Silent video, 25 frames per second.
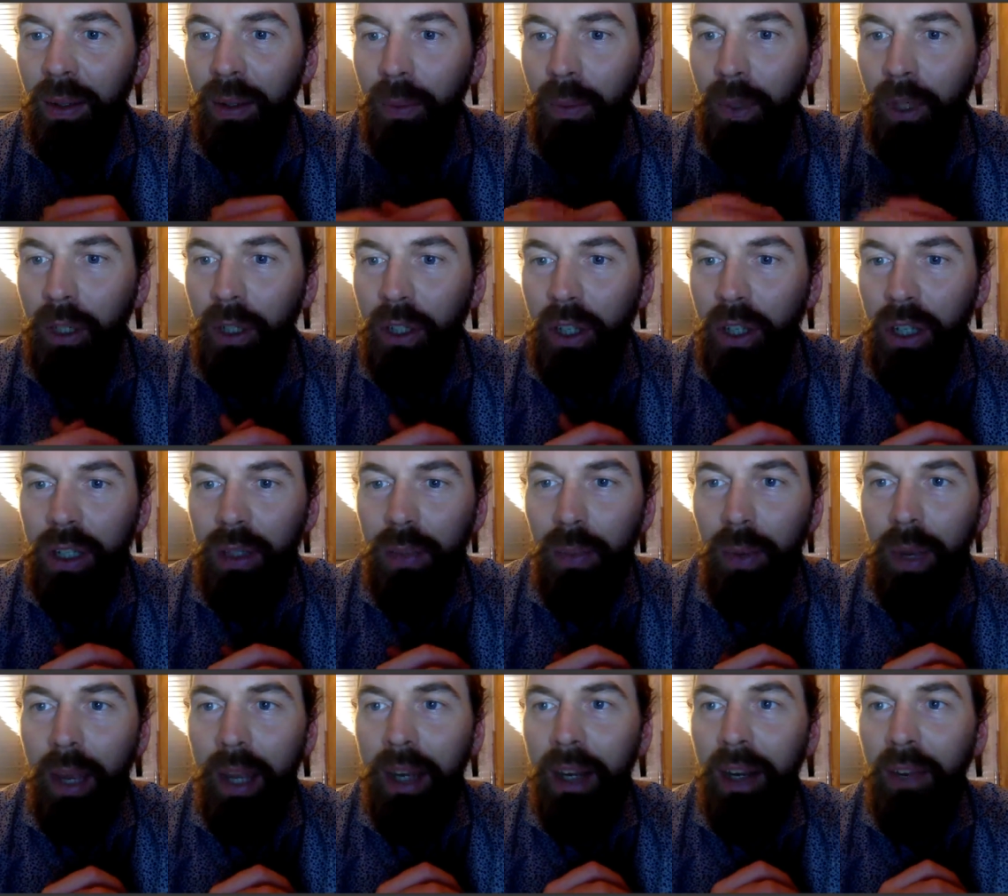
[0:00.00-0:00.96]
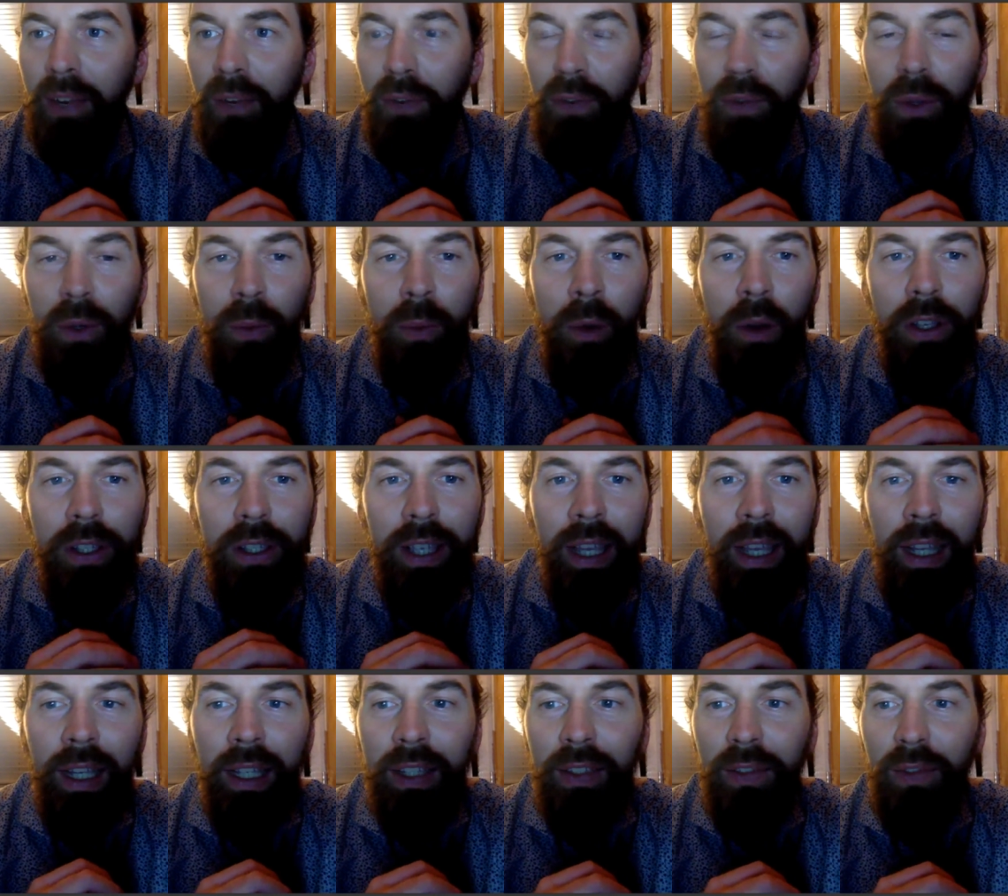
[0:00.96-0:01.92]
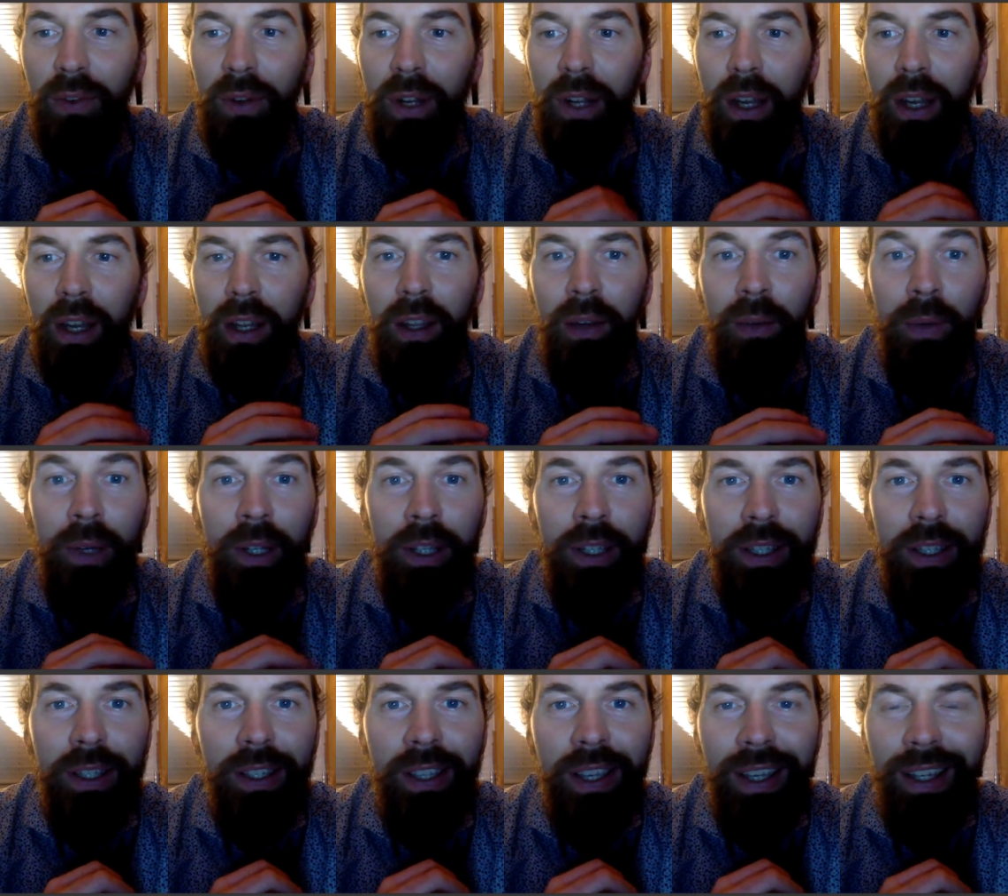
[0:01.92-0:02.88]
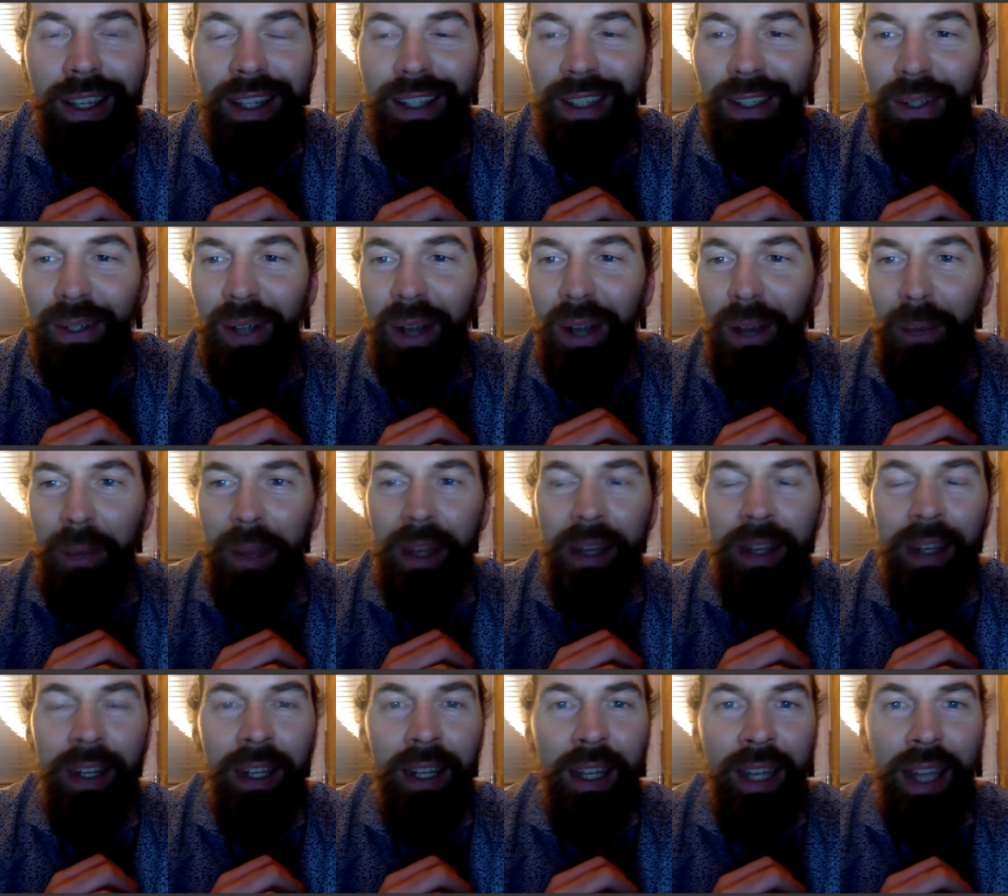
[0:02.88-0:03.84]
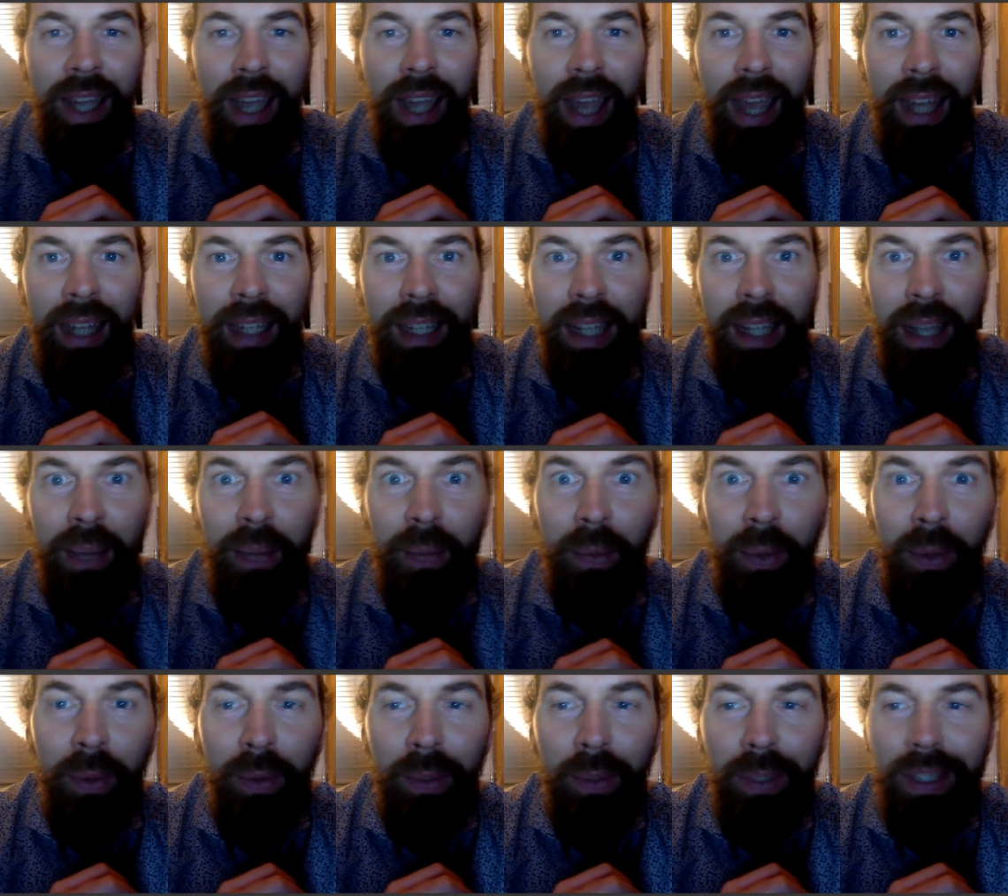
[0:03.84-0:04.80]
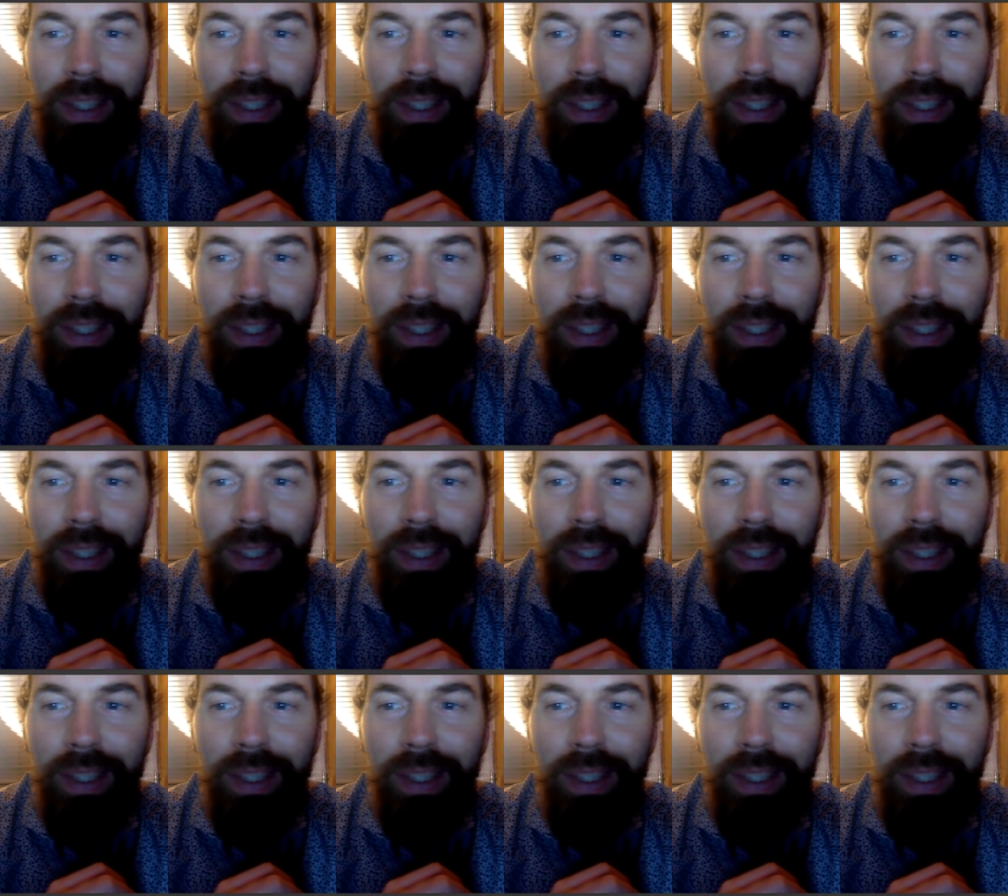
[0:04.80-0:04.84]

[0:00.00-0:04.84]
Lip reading: We're just waiting a few more seconds for the other ones to come in, and then we will